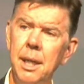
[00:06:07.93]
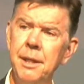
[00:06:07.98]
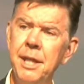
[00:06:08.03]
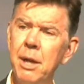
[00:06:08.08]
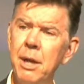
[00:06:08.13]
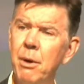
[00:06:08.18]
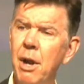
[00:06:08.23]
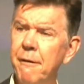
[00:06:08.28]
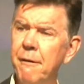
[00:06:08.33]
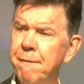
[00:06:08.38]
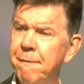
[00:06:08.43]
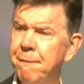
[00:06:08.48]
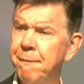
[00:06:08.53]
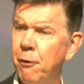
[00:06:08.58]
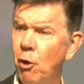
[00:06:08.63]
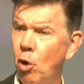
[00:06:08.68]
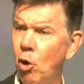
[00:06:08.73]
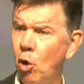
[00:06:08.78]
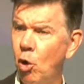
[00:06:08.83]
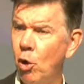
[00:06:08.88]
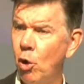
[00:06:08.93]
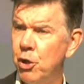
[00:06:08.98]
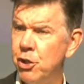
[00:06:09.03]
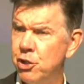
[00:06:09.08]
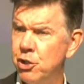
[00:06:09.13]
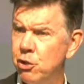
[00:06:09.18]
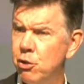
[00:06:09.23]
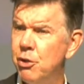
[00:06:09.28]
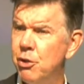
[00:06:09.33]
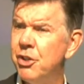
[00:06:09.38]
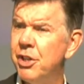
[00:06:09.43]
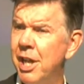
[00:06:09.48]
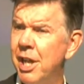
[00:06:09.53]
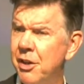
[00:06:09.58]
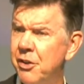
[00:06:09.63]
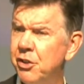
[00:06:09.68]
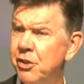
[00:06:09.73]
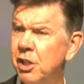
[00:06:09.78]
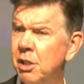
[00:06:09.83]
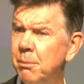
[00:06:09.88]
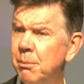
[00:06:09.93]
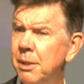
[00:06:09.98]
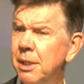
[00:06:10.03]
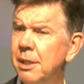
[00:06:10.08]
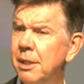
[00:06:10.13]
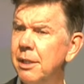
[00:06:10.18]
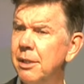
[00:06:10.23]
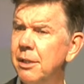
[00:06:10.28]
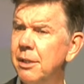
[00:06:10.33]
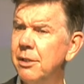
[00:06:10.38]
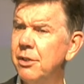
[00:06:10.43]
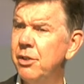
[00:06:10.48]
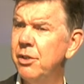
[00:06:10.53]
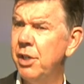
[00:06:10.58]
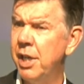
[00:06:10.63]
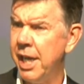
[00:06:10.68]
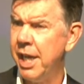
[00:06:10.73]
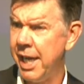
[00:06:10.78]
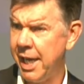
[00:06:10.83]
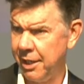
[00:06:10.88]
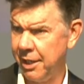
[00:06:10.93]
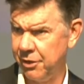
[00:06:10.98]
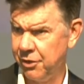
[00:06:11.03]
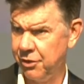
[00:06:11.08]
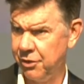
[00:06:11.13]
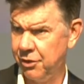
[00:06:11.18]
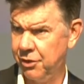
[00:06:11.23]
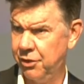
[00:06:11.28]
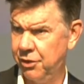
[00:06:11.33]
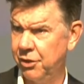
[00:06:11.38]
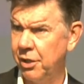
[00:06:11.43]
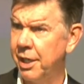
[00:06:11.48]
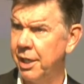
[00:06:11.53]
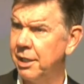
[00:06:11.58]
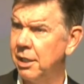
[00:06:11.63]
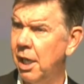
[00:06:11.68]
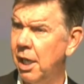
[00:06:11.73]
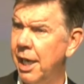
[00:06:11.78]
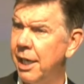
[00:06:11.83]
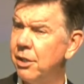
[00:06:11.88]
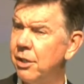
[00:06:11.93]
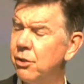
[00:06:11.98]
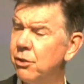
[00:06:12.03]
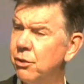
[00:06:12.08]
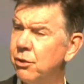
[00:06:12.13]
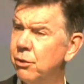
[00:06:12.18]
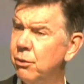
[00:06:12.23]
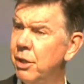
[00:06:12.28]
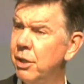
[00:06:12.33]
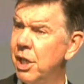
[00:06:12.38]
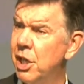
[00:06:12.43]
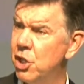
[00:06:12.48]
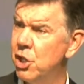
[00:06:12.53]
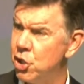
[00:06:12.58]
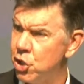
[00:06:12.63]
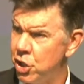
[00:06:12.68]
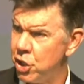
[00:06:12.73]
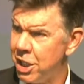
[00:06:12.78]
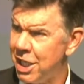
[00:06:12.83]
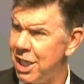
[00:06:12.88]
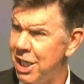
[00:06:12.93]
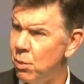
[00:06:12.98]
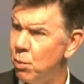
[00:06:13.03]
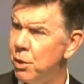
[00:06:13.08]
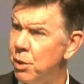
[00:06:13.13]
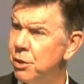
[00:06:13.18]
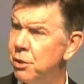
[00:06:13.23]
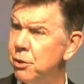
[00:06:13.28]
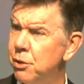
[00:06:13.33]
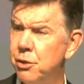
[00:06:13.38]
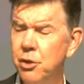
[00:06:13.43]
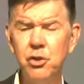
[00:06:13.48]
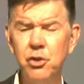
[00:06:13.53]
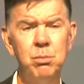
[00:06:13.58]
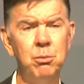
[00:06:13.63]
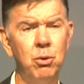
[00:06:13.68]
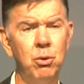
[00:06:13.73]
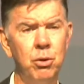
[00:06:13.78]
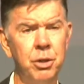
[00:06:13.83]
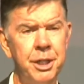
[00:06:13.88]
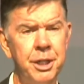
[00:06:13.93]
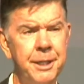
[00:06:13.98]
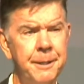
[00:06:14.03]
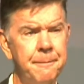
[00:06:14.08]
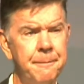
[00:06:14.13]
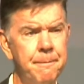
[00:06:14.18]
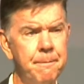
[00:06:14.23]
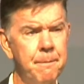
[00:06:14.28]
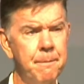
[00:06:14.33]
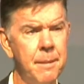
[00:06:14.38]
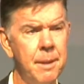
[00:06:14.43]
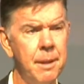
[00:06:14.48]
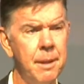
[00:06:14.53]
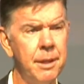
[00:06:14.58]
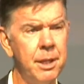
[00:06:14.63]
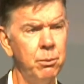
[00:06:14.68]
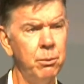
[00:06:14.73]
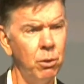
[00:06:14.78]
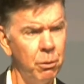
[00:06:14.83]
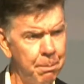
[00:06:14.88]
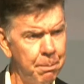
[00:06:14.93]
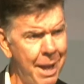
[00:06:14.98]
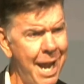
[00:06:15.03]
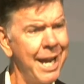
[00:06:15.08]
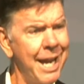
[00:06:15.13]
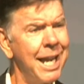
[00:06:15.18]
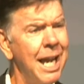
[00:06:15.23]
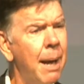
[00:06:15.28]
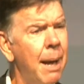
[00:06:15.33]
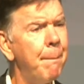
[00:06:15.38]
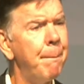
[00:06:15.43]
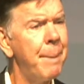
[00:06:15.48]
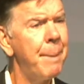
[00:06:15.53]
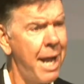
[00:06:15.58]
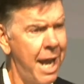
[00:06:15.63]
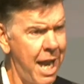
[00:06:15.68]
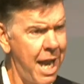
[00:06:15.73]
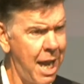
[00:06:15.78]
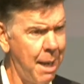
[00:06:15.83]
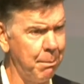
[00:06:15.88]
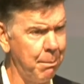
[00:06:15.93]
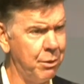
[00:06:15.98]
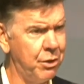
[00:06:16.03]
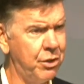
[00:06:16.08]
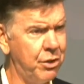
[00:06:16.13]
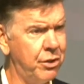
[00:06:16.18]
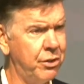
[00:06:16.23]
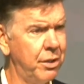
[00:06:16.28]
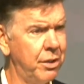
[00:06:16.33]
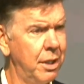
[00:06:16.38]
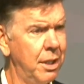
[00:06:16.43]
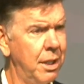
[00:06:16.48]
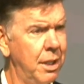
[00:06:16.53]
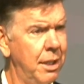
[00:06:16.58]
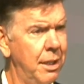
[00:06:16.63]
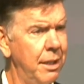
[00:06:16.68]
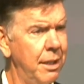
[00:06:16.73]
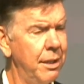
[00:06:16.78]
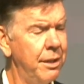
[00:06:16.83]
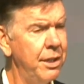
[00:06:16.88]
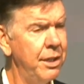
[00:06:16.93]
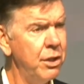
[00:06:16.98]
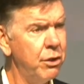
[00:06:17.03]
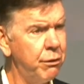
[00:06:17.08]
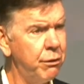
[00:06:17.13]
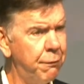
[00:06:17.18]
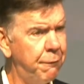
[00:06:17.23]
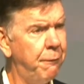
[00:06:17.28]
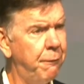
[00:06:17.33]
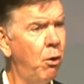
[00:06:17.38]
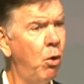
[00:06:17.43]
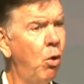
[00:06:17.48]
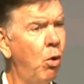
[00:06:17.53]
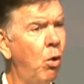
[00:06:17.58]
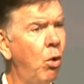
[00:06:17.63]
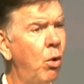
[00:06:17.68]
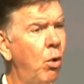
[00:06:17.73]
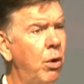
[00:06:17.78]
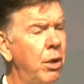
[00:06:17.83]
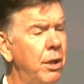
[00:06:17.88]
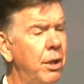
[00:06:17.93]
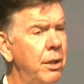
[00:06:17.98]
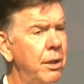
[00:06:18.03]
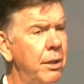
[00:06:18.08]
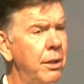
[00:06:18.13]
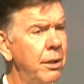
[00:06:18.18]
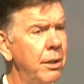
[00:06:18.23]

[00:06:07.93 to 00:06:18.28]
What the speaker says: there are four New Testament texts I'd like to share with you this morning that will back up perhaps these four